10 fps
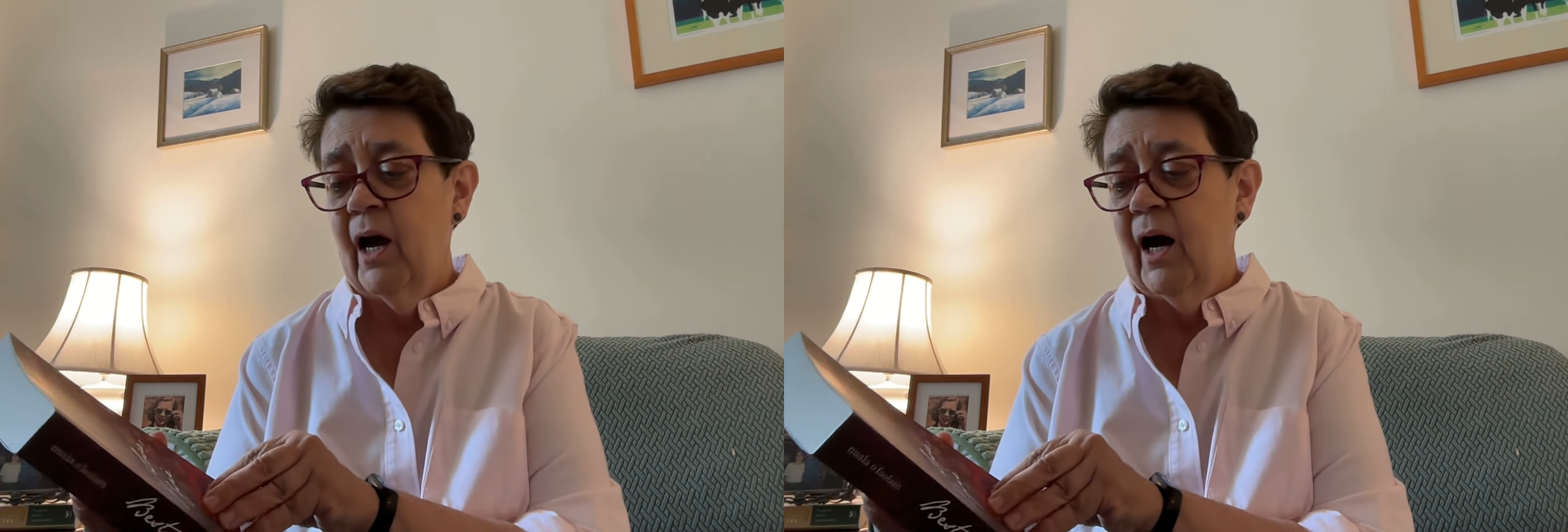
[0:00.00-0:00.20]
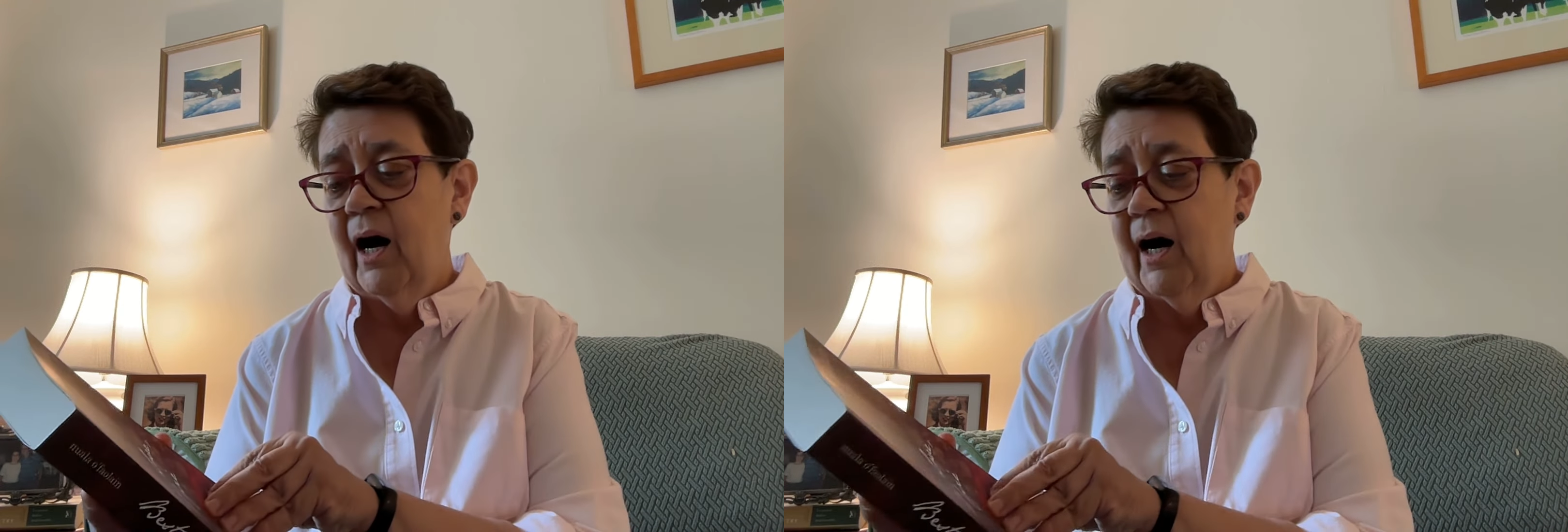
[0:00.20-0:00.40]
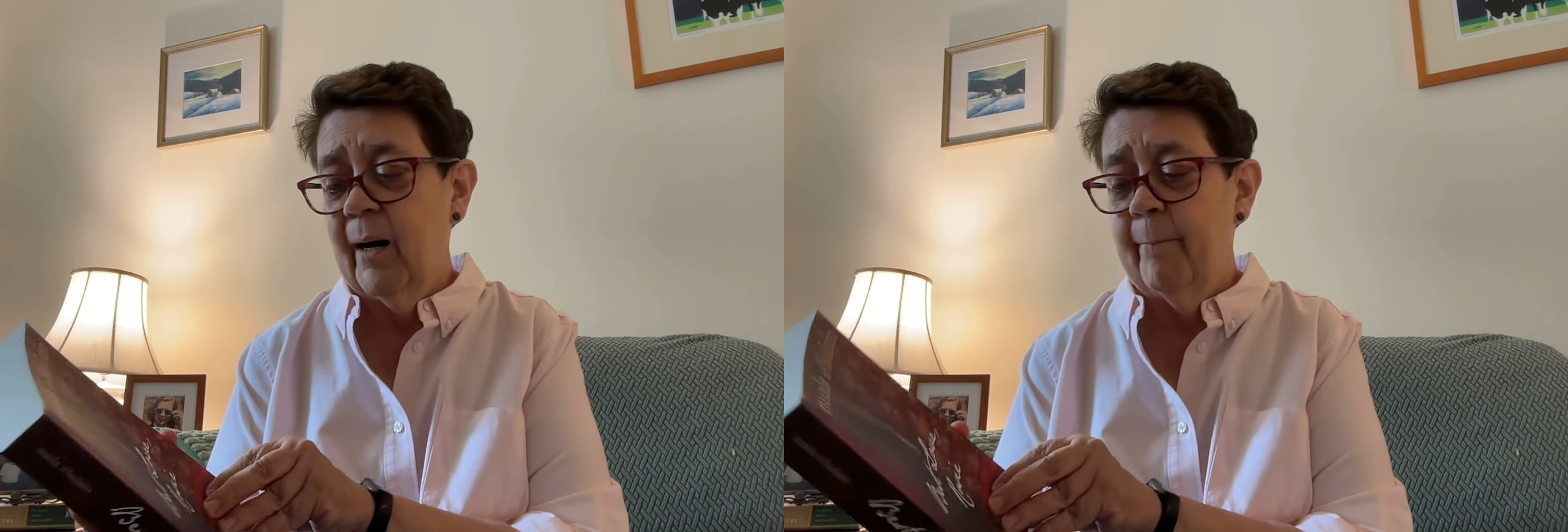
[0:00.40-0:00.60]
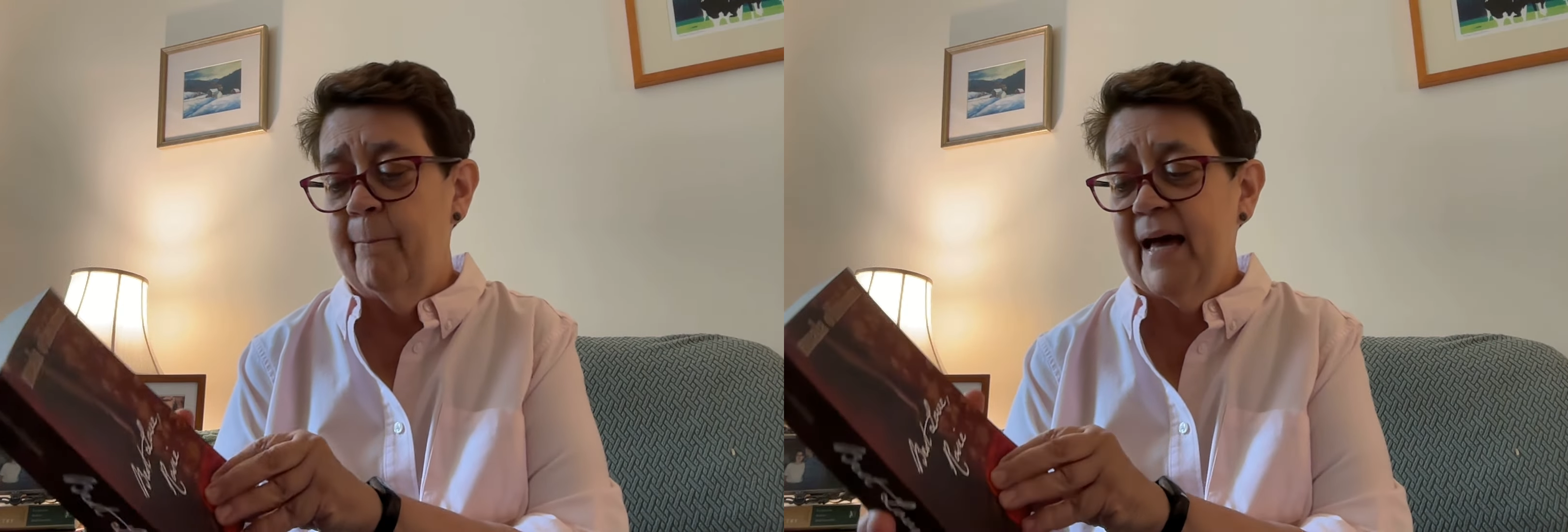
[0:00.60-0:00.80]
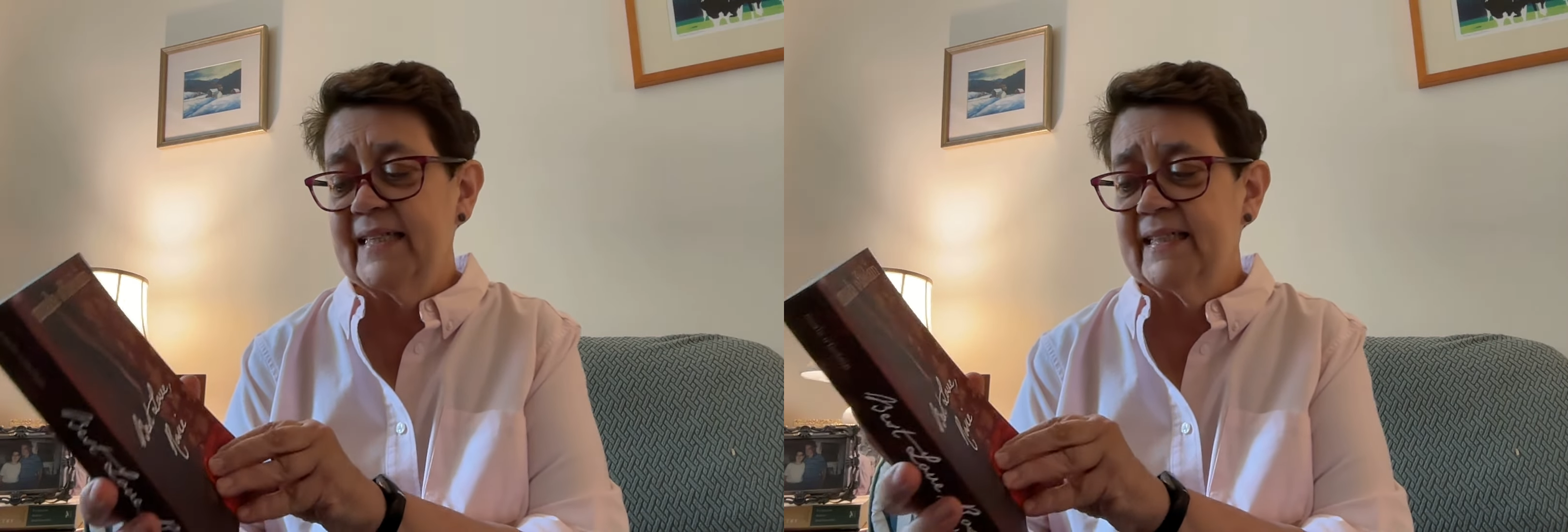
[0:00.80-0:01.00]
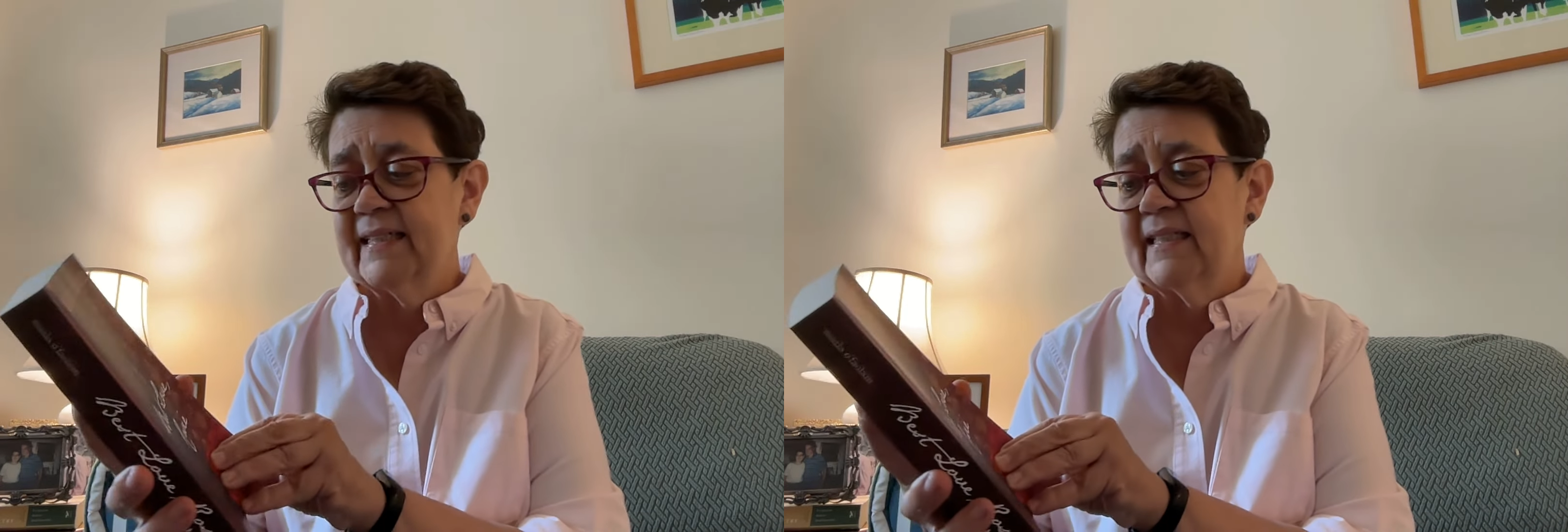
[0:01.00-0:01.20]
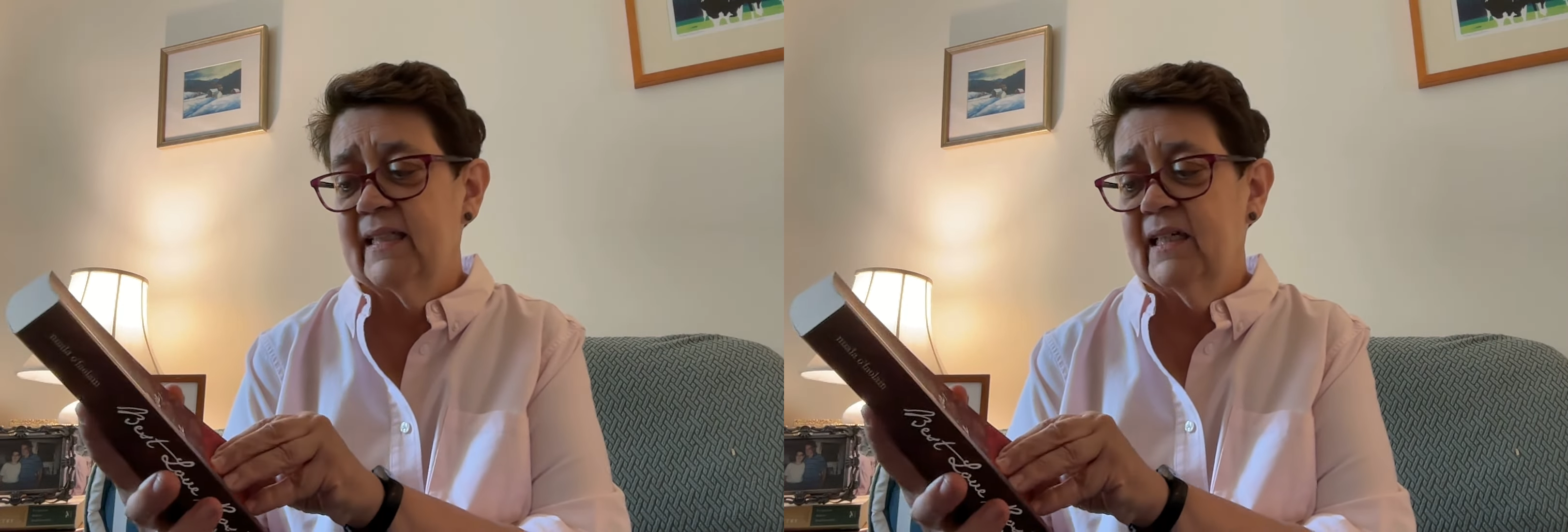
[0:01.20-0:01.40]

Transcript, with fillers: uh, Best